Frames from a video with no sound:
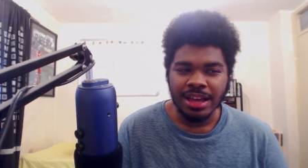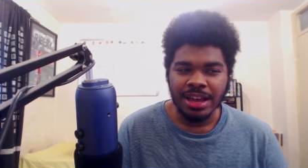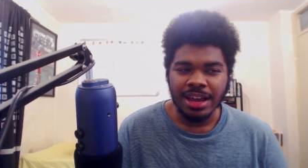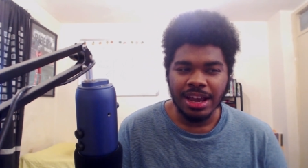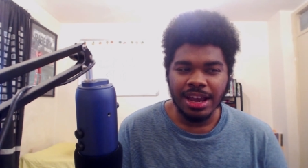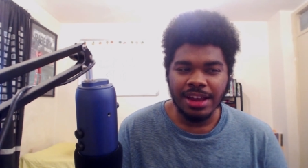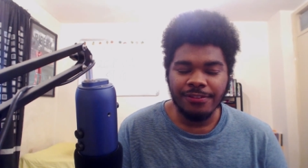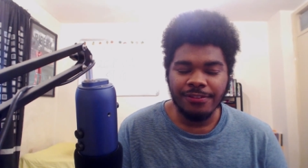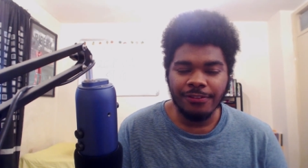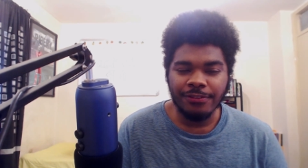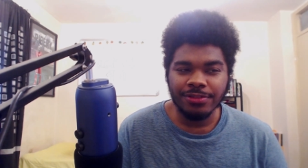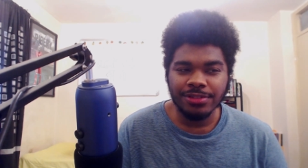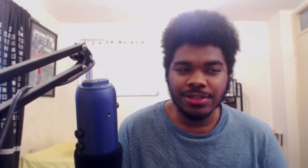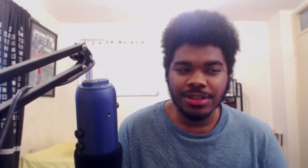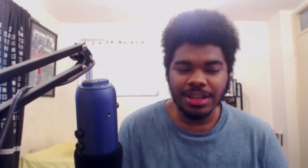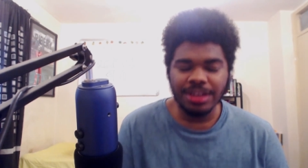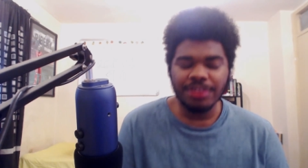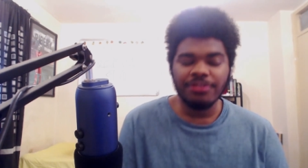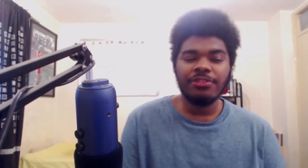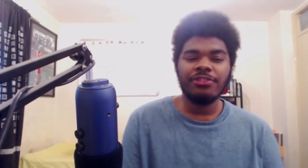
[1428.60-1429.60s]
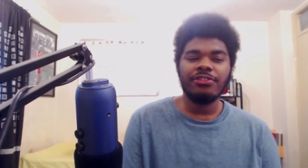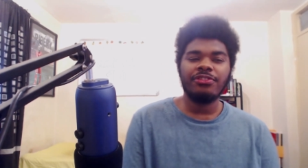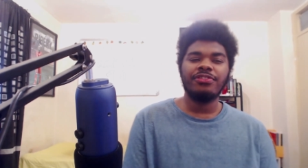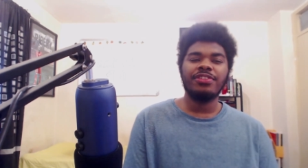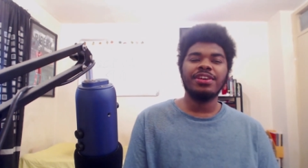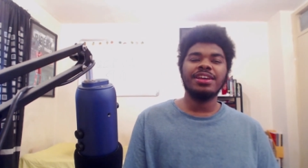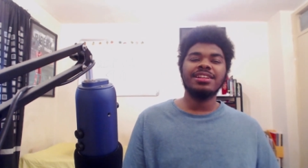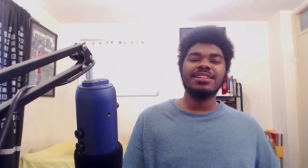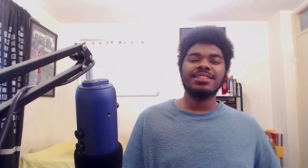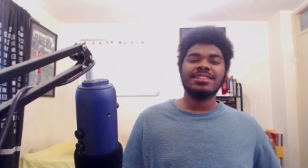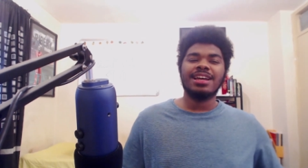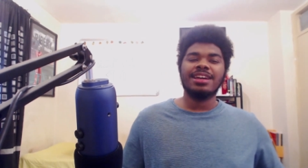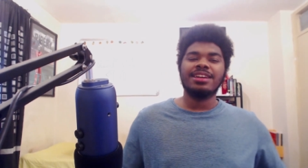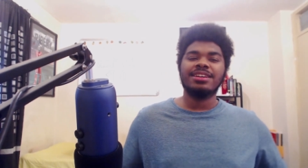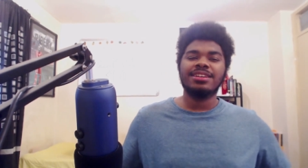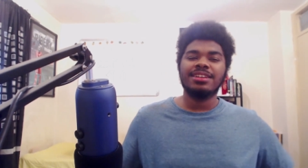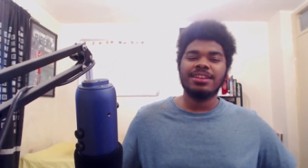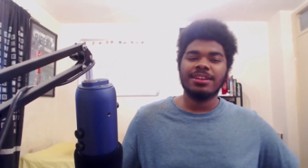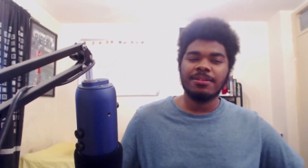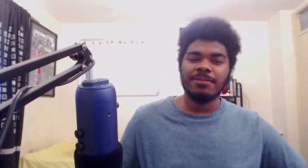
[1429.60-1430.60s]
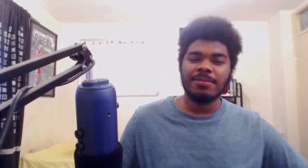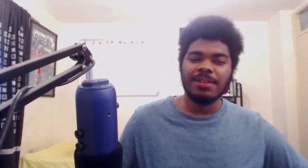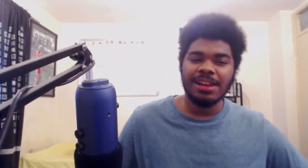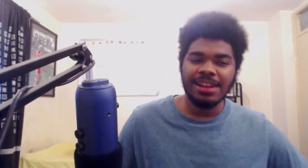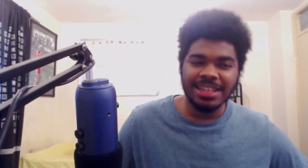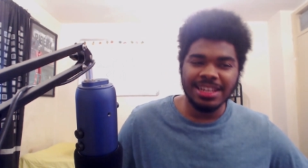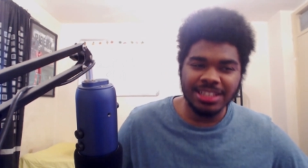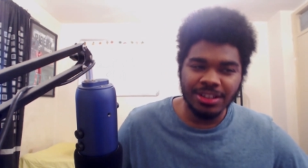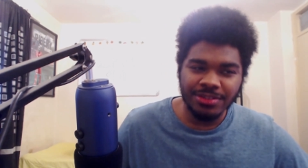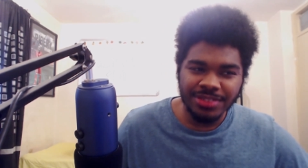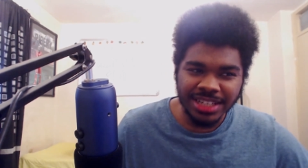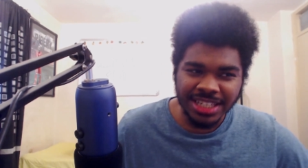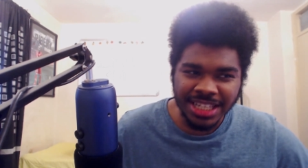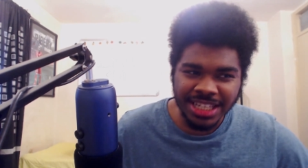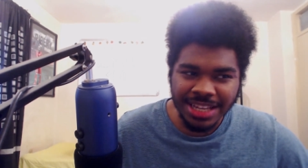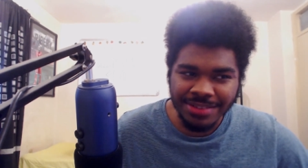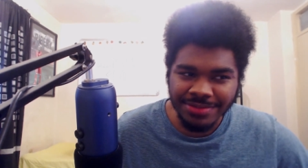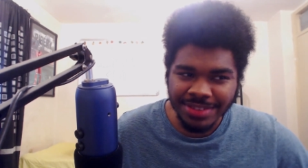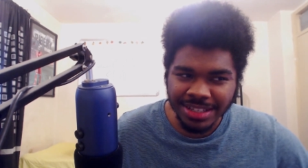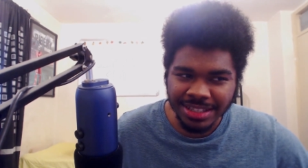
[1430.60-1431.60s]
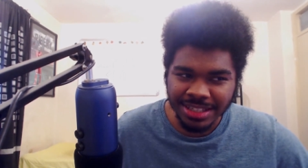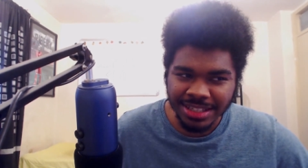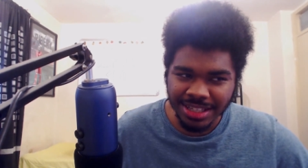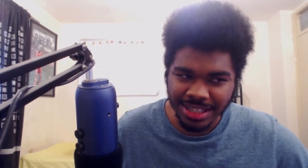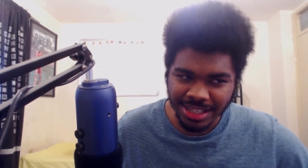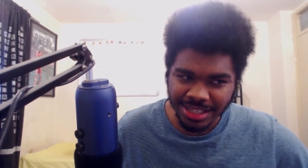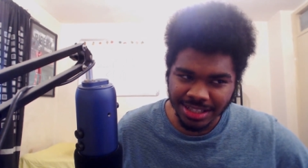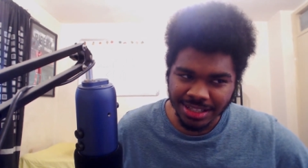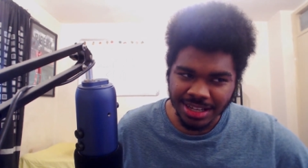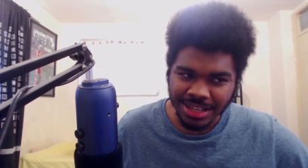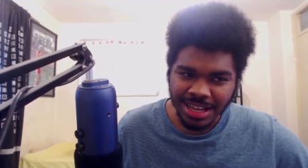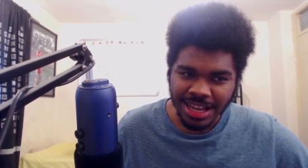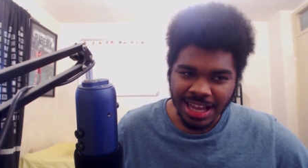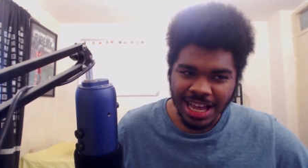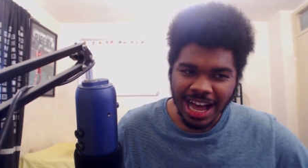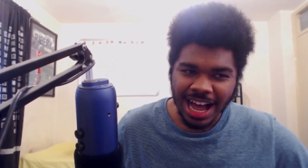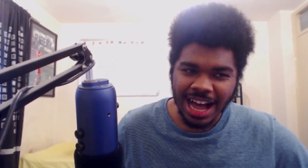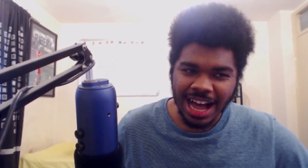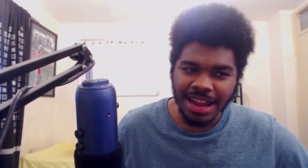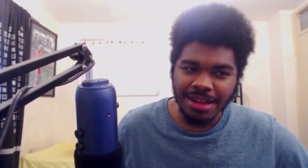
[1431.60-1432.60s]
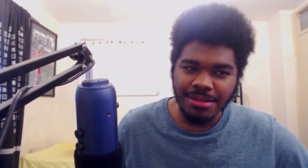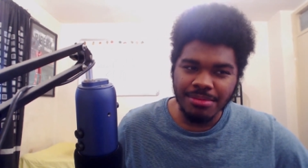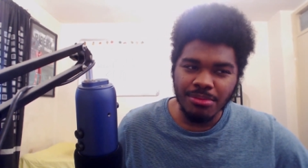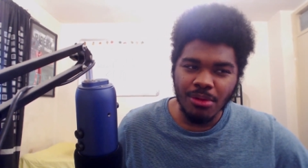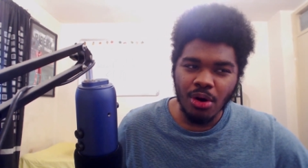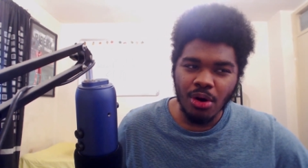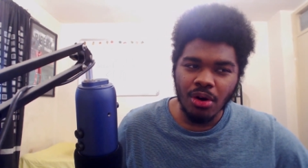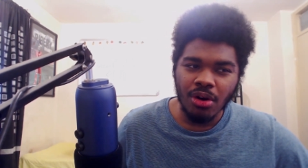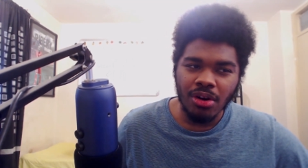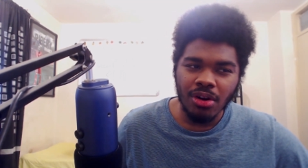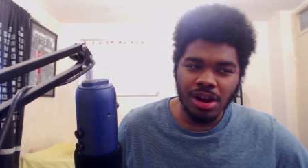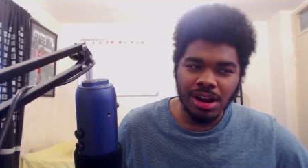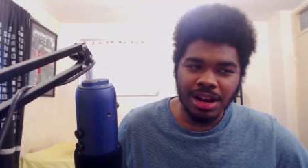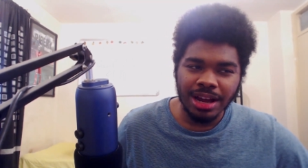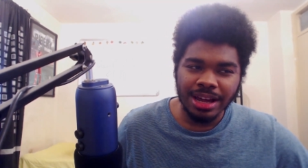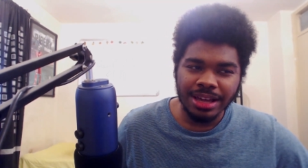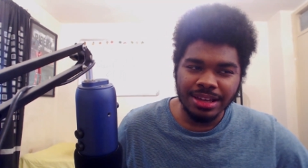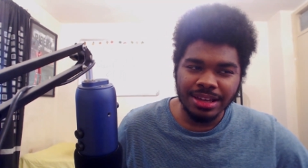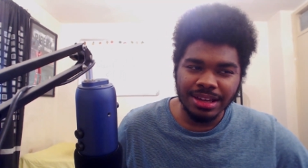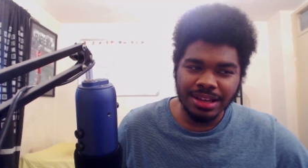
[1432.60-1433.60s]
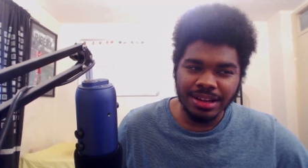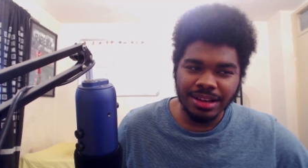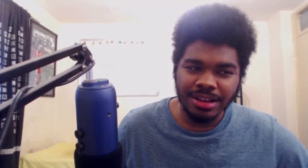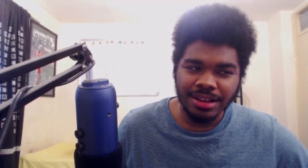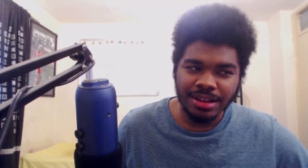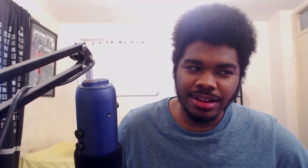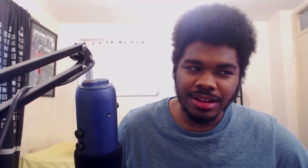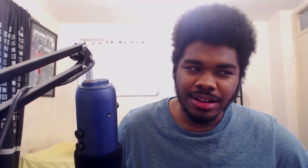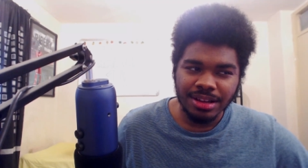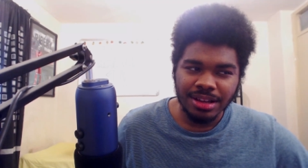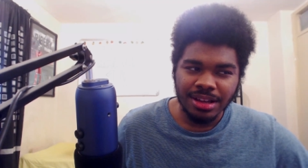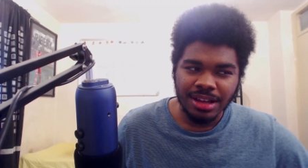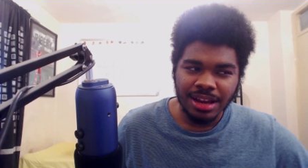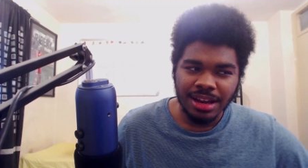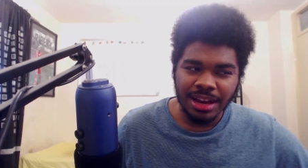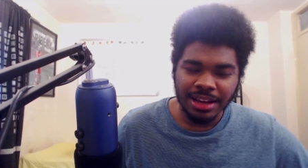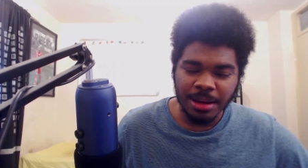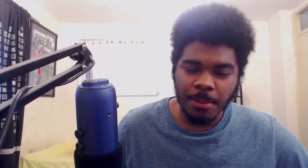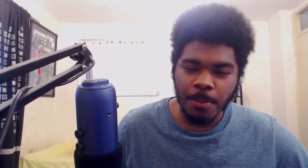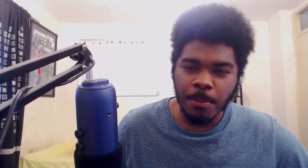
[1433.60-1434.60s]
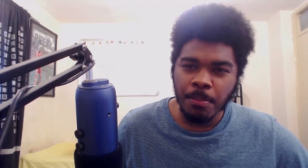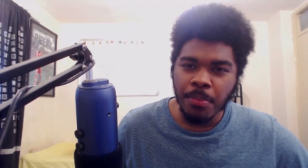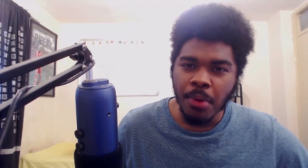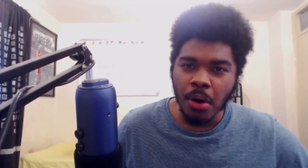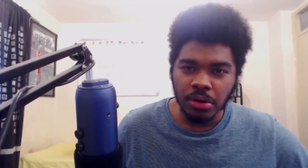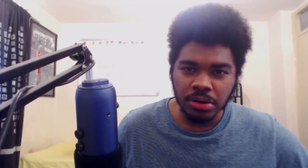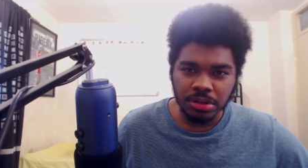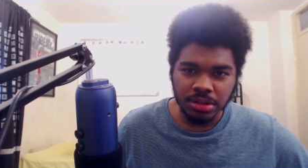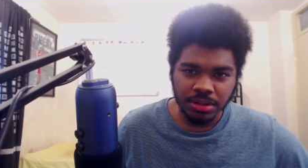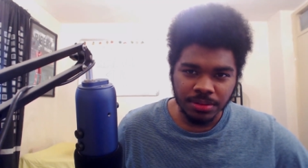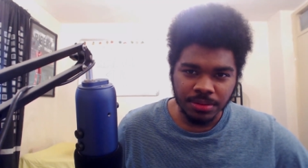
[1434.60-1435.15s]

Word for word: it it feels like less of a TV season and more like a like a book